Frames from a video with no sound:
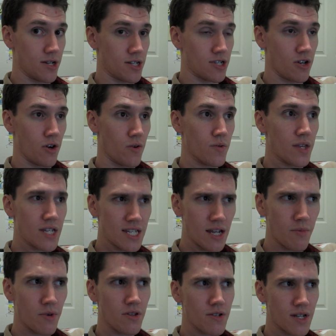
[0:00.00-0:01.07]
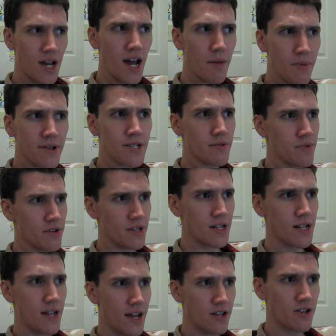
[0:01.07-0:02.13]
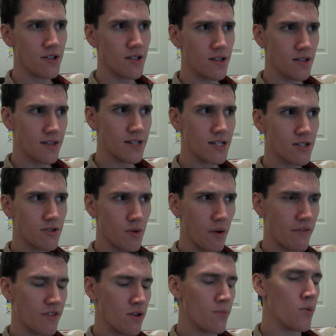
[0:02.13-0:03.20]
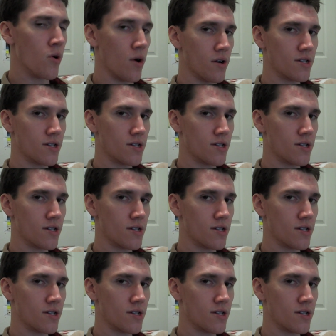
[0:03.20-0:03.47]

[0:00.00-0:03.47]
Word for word: So this summer, there's a high possibility that I could at least do a few more.